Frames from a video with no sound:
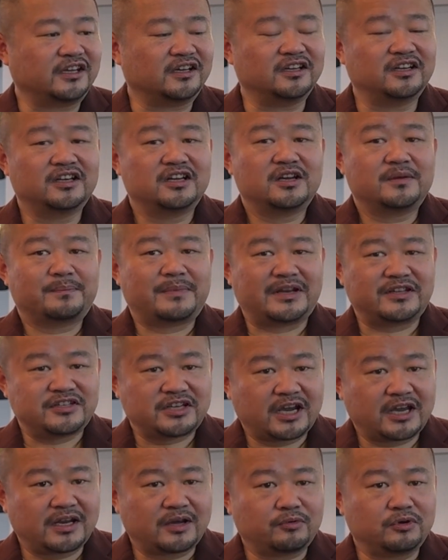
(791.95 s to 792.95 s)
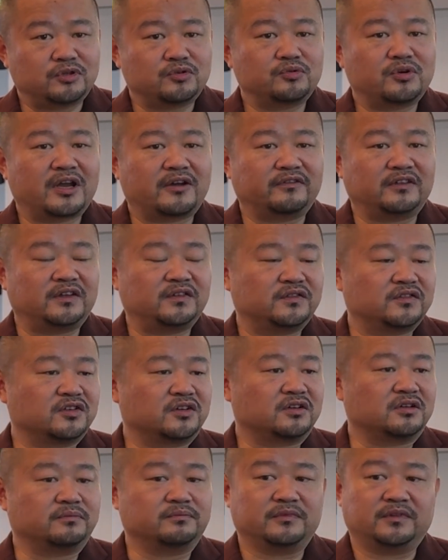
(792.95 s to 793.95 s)
Mm. But China, we do have this
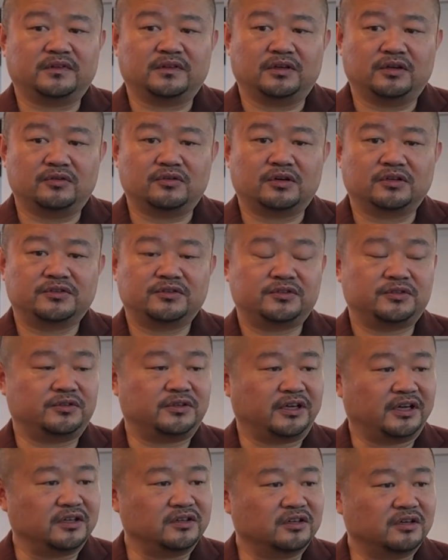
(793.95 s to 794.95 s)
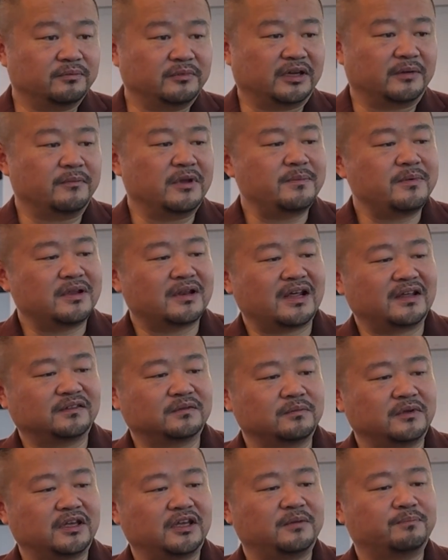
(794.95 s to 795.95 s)
term, the low altitude economic. Maybe let
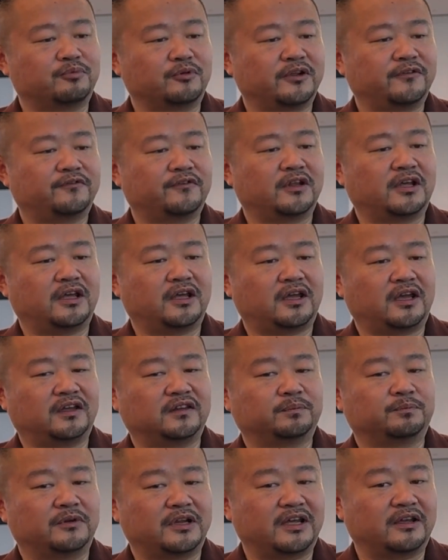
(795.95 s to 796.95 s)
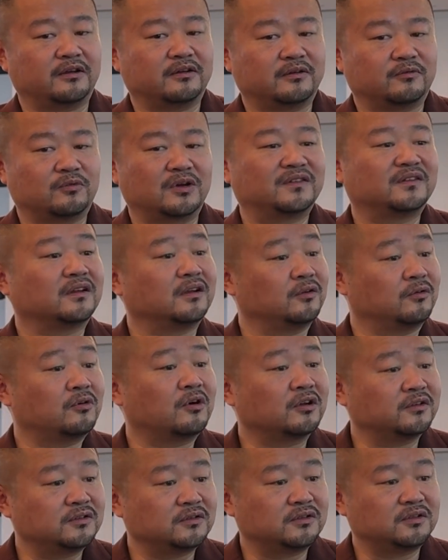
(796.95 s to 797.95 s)
me briefly explain what's the low
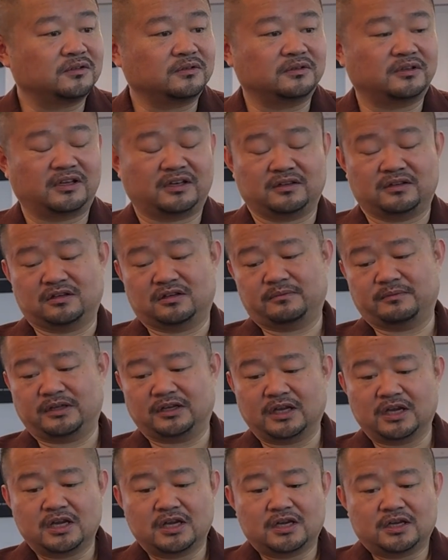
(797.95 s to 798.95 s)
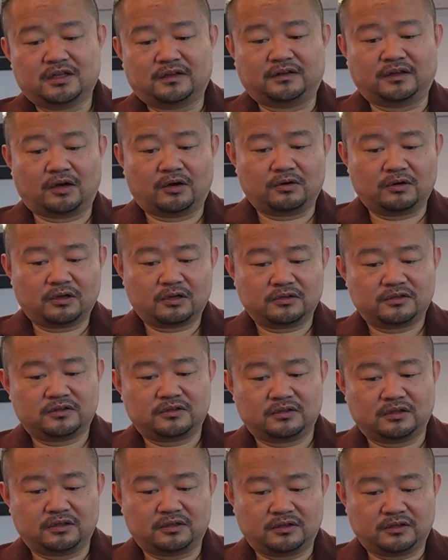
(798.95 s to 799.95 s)
altitude yes. economy. The low,
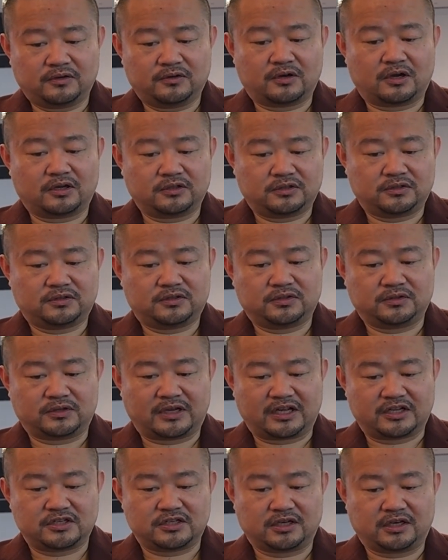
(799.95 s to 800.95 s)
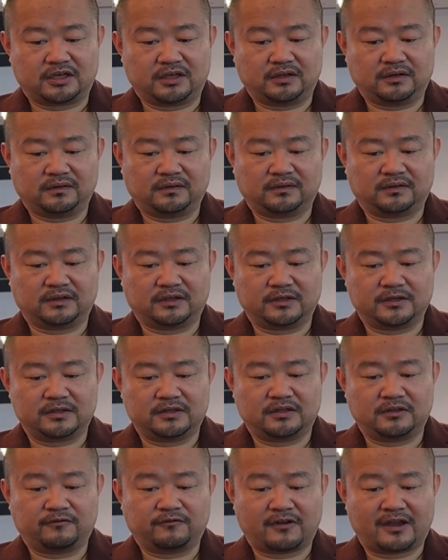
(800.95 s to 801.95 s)
low altitude actually is uh,
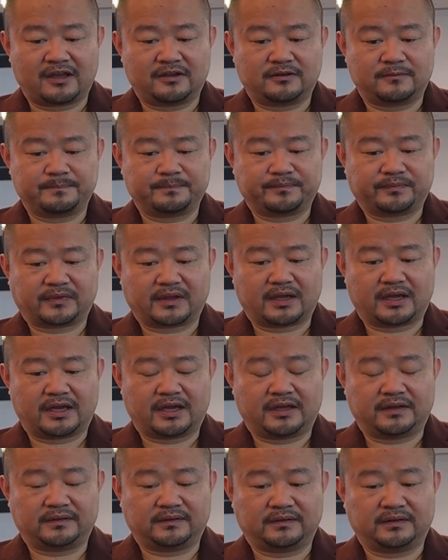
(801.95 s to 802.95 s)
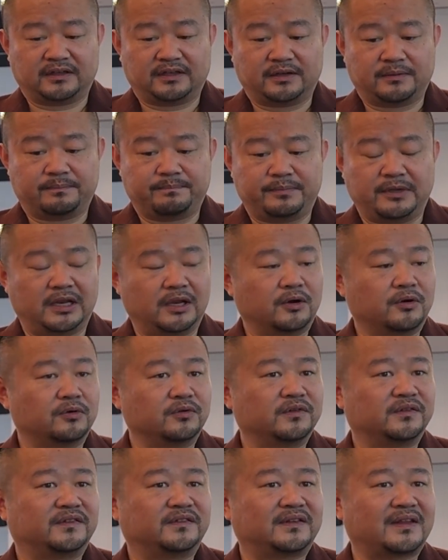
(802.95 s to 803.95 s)
defined as uh, below
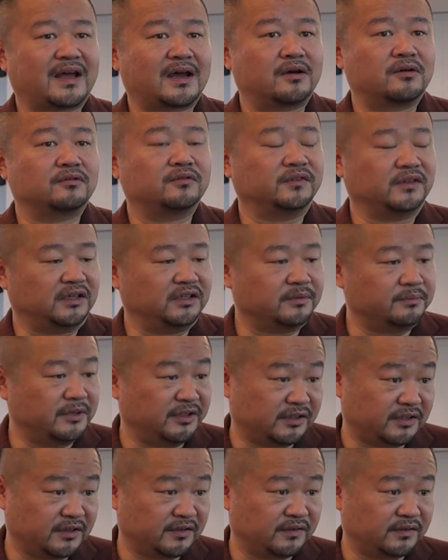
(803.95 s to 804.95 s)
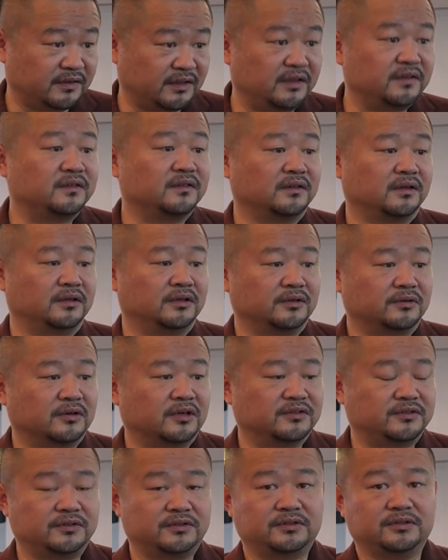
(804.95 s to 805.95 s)
thousand meters. It's the low
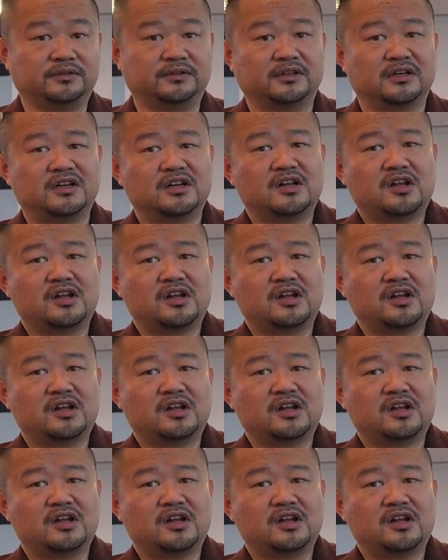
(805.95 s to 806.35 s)
altitude.